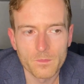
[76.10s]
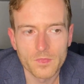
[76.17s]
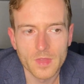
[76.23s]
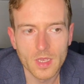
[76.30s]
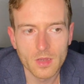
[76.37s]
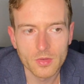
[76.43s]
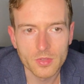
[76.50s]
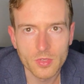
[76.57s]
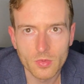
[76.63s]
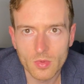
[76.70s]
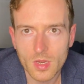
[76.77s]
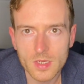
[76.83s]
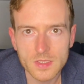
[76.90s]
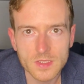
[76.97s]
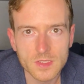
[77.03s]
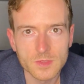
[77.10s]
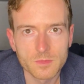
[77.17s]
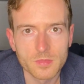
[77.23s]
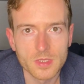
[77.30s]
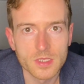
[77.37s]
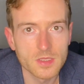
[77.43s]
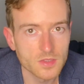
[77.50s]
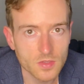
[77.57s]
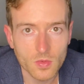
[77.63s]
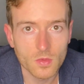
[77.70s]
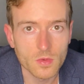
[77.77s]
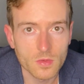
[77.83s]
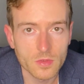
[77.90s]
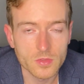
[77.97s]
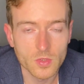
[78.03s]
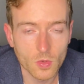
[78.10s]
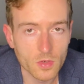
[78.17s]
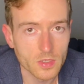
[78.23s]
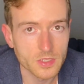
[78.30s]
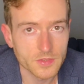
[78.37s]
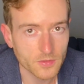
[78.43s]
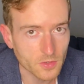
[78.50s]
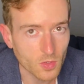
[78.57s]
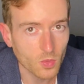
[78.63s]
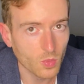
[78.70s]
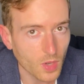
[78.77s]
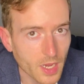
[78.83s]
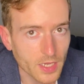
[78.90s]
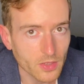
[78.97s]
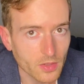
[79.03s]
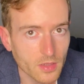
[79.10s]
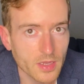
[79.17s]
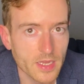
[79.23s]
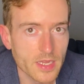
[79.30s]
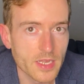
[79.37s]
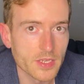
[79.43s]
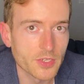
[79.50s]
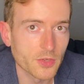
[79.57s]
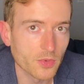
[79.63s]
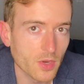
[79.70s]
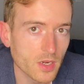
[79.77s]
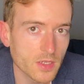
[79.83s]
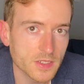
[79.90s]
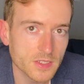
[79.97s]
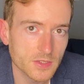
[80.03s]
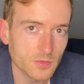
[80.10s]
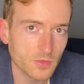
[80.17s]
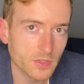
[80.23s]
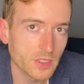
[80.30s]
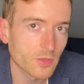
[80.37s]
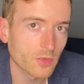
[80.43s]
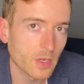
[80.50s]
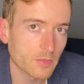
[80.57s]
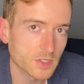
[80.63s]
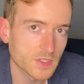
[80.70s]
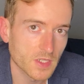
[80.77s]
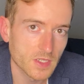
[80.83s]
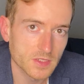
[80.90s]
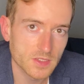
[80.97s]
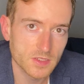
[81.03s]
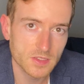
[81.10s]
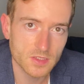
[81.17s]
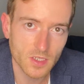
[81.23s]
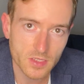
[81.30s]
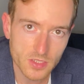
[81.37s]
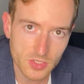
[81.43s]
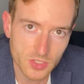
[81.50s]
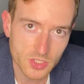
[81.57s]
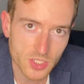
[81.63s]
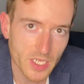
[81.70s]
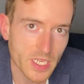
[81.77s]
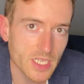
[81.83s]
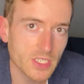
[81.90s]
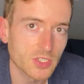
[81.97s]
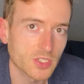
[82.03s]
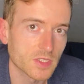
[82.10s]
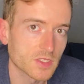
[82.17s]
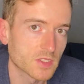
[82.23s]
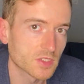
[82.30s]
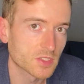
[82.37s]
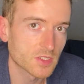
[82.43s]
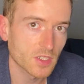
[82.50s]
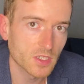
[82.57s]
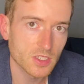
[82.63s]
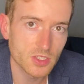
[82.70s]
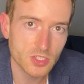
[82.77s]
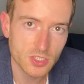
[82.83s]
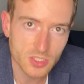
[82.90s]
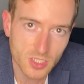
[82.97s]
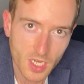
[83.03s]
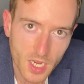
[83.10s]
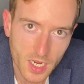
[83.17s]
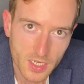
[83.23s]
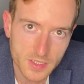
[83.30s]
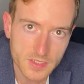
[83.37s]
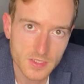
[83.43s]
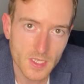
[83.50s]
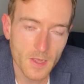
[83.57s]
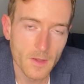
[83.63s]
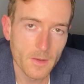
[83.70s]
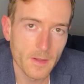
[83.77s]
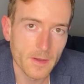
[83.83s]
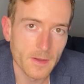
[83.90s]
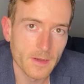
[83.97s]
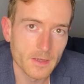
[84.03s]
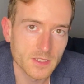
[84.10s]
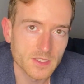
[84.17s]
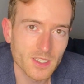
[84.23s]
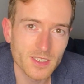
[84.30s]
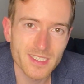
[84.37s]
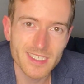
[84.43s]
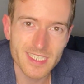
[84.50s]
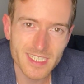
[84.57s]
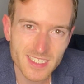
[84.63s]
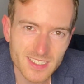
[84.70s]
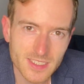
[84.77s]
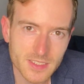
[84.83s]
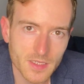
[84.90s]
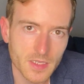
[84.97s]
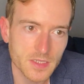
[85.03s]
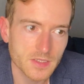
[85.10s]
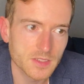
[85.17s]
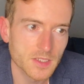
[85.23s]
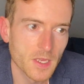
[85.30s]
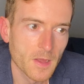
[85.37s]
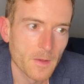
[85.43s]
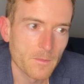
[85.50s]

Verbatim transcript: Now, Uranus has been in Taurus for a while and Uranus is really represents sudden changes, sudden shocks, uh, sudden insights,